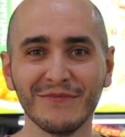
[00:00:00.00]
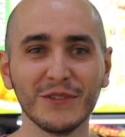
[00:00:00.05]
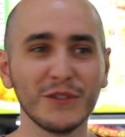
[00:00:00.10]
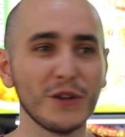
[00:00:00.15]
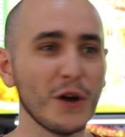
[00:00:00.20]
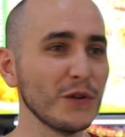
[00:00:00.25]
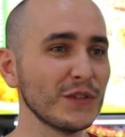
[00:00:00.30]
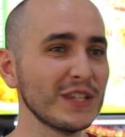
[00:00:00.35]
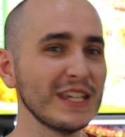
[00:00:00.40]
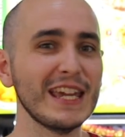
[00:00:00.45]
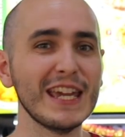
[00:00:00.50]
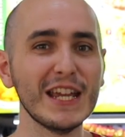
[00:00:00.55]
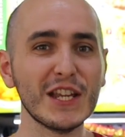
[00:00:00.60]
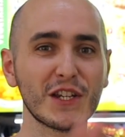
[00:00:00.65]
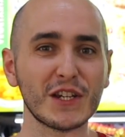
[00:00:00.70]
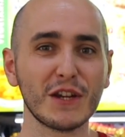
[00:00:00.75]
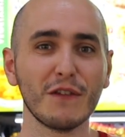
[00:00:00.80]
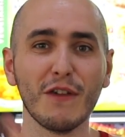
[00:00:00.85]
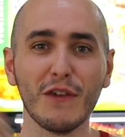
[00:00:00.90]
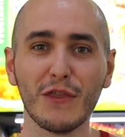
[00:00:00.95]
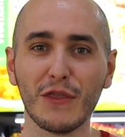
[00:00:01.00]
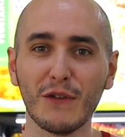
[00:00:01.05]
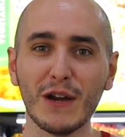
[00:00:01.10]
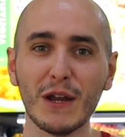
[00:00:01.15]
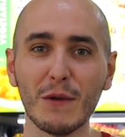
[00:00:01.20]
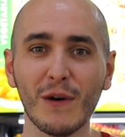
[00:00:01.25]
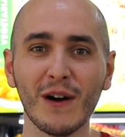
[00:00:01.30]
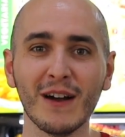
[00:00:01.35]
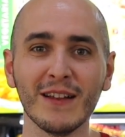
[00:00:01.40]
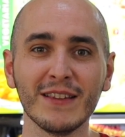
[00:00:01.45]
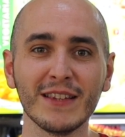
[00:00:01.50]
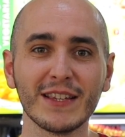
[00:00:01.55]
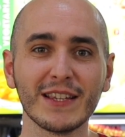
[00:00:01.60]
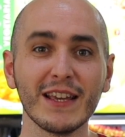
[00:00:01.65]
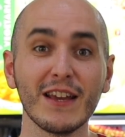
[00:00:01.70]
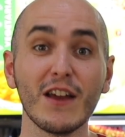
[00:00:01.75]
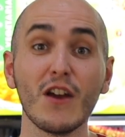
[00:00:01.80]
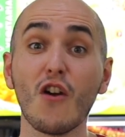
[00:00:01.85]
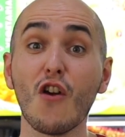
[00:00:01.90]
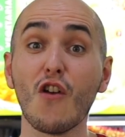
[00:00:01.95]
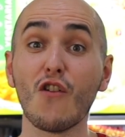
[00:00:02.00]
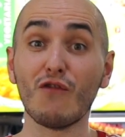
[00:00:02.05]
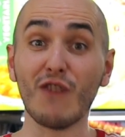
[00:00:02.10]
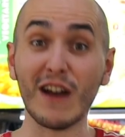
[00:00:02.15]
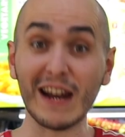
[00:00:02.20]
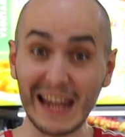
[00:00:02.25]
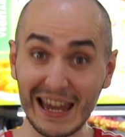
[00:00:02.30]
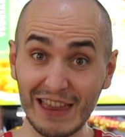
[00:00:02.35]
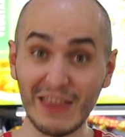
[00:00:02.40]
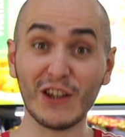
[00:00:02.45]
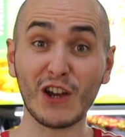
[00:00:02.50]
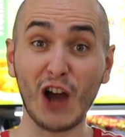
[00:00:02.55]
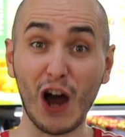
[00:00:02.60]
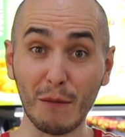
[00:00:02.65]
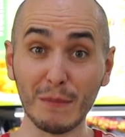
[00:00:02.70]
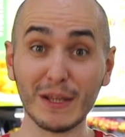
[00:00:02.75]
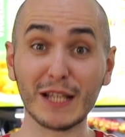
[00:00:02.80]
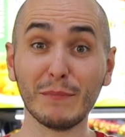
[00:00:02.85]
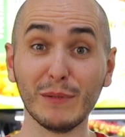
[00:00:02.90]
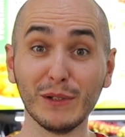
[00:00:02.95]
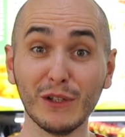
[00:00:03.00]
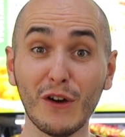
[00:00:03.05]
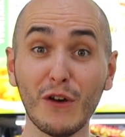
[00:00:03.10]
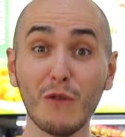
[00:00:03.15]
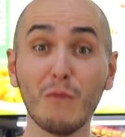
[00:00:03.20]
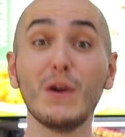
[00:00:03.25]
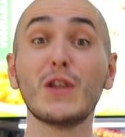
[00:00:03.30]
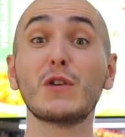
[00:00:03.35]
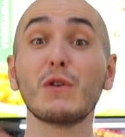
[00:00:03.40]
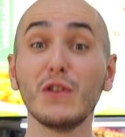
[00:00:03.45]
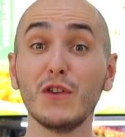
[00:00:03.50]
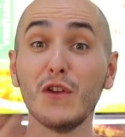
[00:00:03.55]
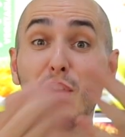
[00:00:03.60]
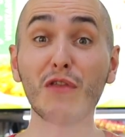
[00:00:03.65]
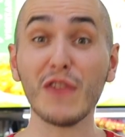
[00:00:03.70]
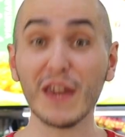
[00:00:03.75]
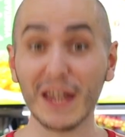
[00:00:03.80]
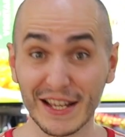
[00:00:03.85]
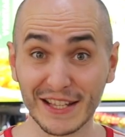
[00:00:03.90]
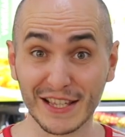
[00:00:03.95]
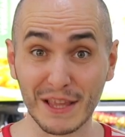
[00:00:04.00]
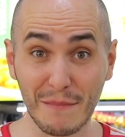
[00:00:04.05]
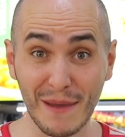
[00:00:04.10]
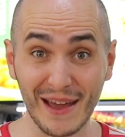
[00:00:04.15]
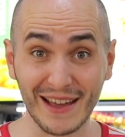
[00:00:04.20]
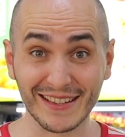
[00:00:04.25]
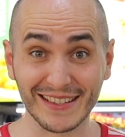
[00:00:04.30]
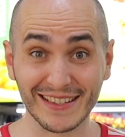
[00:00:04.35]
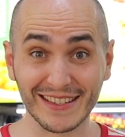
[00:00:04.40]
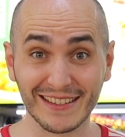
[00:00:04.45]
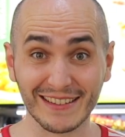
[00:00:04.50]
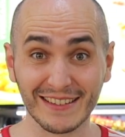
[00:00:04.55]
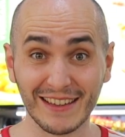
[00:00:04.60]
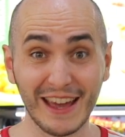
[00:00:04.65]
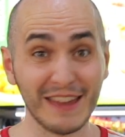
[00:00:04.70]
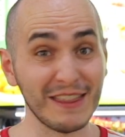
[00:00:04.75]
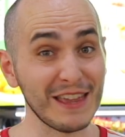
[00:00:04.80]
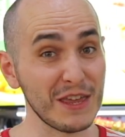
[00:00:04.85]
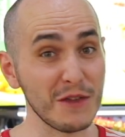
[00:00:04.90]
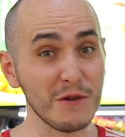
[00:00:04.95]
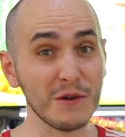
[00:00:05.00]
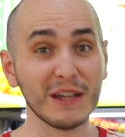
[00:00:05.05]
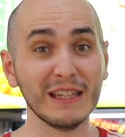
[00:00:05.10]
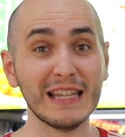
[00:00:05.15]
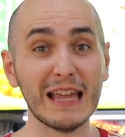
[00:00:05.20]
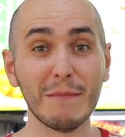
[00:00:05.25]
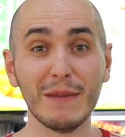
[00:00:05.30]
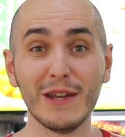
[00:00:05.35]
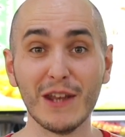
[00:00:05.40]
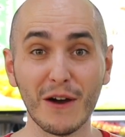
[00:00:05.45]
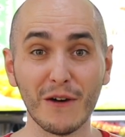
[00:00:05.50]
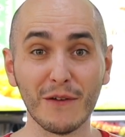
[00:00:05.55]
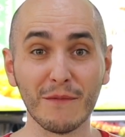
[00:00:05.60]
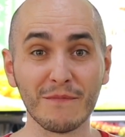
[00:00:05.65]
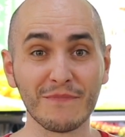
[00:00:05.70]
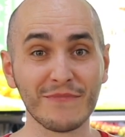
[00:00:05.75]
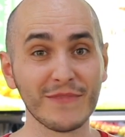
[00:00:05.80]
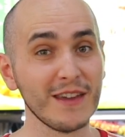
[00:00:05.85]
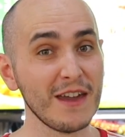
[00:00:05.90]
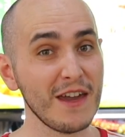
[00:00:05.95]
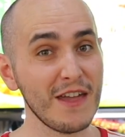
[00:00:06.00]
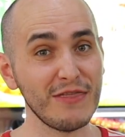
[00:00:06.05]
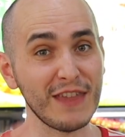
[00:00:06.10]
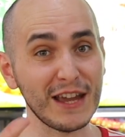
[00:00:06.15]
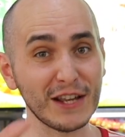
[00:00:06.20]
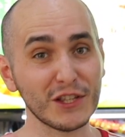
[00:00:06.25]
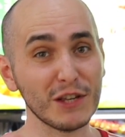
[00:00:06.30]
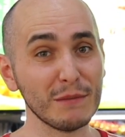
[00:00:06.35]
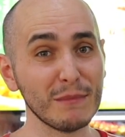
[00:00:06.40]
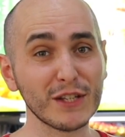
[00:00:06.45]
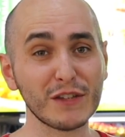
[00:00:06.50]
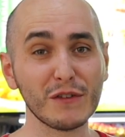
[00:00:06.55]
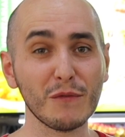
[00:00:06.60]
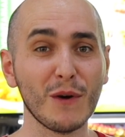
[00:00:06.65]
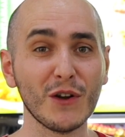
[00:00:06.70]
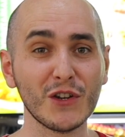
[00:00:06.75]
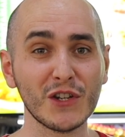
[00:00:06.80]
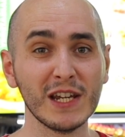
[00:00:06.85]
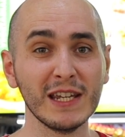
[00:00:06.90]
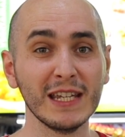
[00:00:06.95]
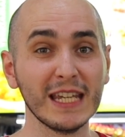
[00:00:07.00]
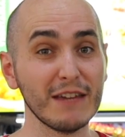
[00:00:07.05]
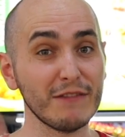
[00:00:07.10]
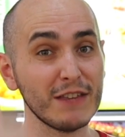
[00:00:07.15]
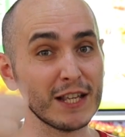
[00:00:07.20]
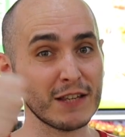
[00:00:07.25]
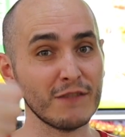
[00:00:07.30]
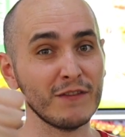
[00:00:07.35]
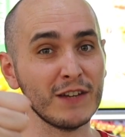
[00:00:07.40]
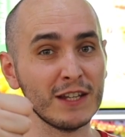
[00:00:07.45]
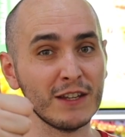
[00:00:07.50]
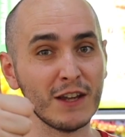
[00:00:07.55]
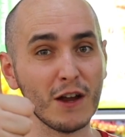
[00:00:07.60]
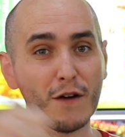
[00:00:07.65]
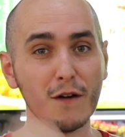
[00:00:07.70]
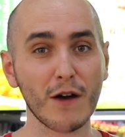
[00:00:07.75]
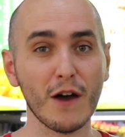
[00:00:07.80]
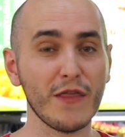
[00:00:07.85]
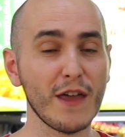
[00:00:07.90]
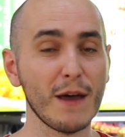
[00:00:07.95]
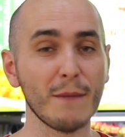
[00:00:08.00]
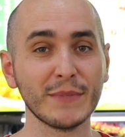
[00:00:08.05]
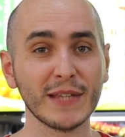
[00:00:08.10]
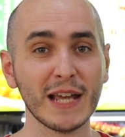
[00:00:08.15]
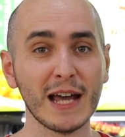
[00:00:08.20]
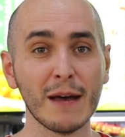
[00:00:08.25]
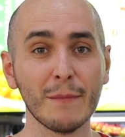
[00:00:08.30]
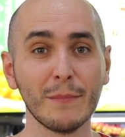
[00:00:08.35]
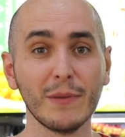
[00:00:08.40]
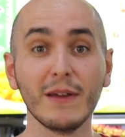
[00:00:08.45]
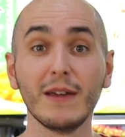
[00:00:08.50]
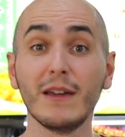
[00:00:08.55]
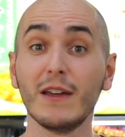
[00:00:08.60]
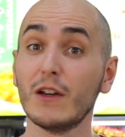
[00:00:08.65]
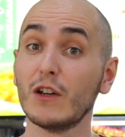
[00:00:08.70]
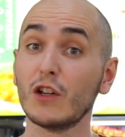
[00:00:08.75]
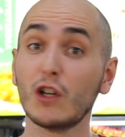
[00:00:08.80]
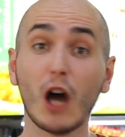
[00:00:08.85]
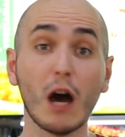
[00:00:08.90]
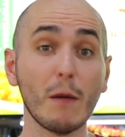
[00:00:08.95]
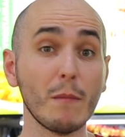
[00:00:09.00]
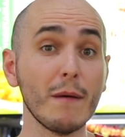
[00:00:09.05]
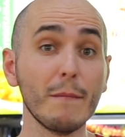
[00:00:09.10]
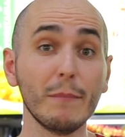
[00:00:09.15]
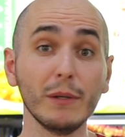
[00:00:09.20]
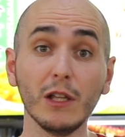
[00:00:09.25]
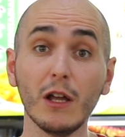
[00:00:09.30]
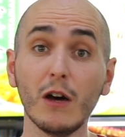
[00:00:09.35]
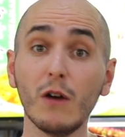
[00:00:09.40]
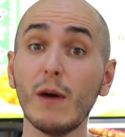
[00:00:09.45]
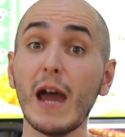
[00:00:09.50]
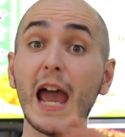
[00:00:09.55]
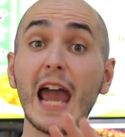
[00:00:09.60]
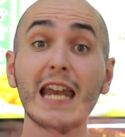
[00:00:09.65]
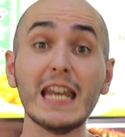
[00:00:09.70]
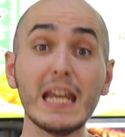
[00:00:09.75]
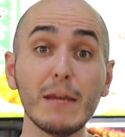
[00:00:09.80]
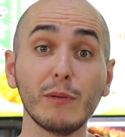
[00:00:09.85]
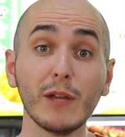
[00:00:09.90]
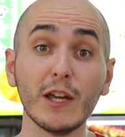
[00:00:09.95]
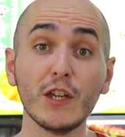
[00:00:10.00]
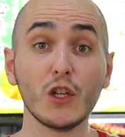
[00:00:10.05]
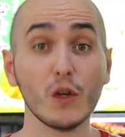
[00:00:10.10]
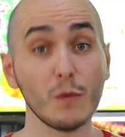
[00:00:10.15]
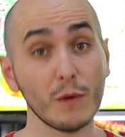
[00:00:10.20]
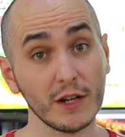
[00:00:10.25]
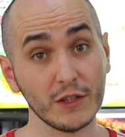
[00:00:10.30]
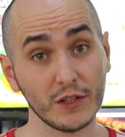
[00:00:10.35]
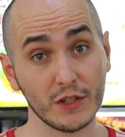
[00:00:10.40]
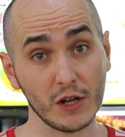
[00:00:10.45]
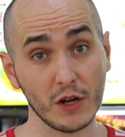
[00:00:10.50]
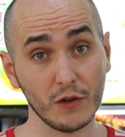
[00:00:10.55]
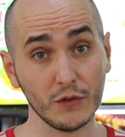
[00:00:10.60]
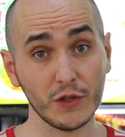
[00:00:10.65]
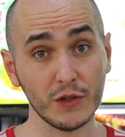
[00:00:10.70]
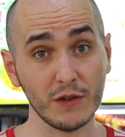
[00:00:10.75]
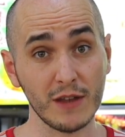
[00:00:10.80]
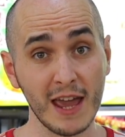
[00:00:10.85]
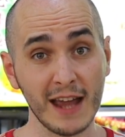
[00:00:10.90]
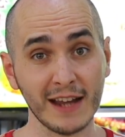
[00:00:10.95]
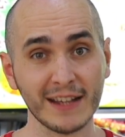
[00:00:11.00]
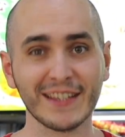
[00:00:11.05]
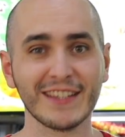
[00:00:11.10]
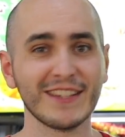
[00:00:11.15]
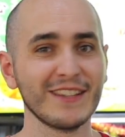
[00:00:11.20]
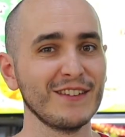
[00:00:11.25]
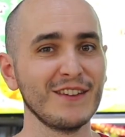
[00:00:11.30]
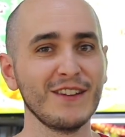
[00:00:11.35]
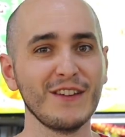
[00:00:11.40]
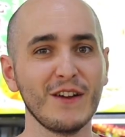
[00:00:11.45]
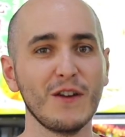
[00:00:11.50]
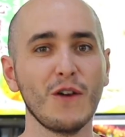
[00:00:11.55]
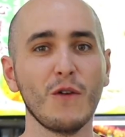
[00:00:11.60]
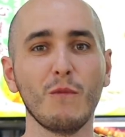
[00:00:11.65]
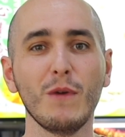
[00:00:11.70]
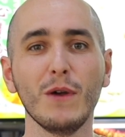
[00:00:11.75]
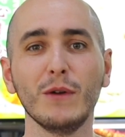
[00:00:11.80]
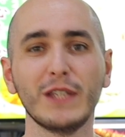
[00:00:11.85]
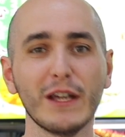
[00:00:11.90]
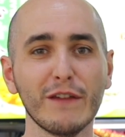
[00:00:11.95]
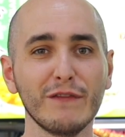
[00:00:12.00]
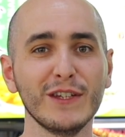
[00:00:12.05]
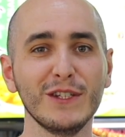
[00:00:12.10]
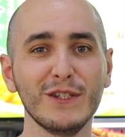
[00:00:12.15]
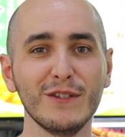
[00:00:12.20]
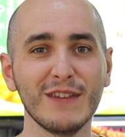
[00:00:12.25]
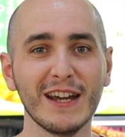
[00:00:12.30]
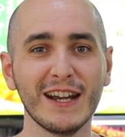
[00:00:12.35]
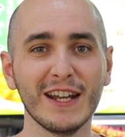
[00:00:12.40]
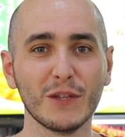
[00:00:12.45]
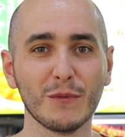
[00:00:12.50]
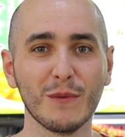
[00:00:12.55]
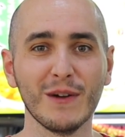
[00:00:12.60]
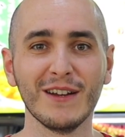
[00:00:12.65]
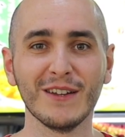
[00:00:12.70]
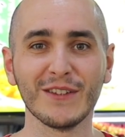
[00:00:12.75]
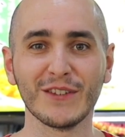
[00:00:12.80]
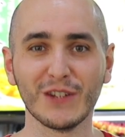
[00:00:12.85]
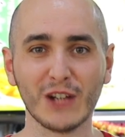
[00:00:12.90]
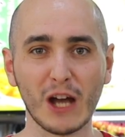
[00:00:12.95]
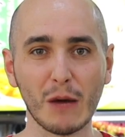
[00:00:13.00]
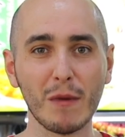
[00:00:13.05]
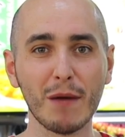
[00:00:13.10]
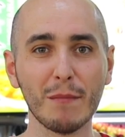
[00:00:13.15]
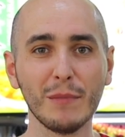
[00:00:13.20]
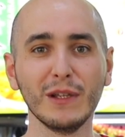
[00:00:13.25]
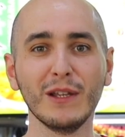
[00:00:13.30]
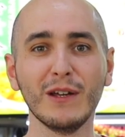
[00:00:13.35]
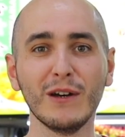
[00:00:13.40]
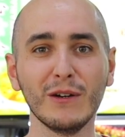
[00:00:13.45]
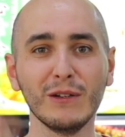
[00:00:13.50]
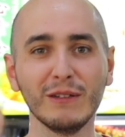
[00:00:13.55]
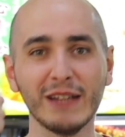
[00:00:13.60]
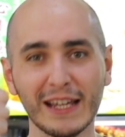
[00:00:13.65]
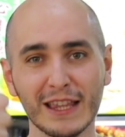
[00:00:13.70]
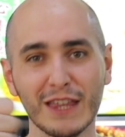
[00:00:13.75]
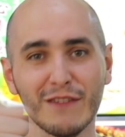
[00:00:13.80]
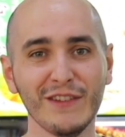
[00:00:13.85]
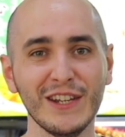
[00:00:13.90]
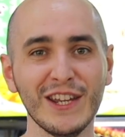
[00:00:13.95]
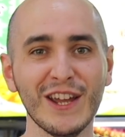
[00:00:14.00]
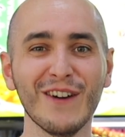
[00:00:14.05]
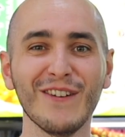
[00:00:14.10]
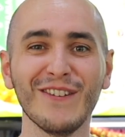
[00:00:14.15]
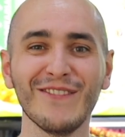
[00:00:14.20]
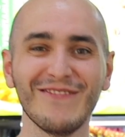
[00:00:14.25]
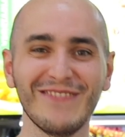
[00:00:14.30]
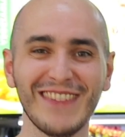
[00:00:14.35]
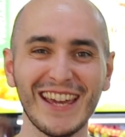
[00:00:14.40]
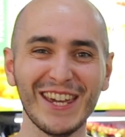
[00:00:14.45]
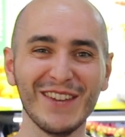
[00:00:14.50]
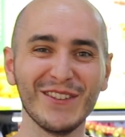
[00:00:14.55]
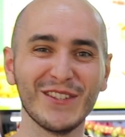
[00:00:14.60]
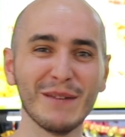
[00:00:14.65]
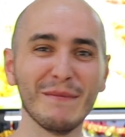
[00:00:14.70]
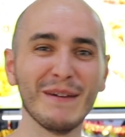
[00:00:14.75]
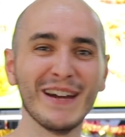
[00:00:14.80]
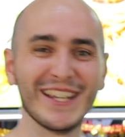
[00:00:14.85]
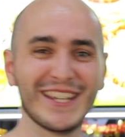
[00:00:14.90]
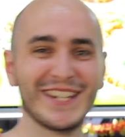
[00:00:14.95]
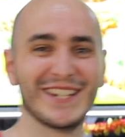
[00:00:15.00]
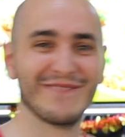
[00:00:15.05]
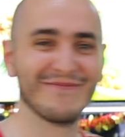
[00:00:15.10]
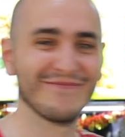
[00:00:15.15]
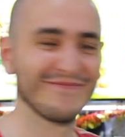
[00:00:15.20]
Go to each of the 3 ones, write in the comments below which one you think is the best, and then you can let me know. Thanks so much for watching. Give this video a thumbs up. Comment below any place you want us to go to next. We will definitely do that as well. So comment below, like the video. Thank you so much.